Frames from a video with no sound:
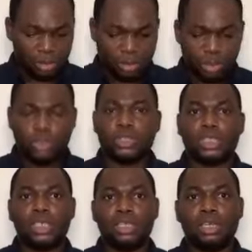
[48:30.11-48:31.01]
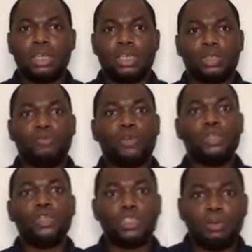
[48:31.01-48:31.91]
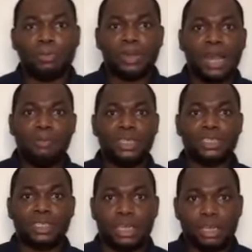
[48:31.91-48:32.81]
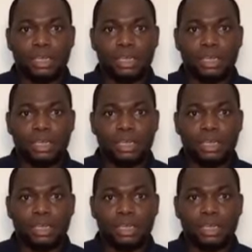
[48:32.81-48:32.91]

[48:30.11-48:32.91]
So you see, so for you to be prime minister,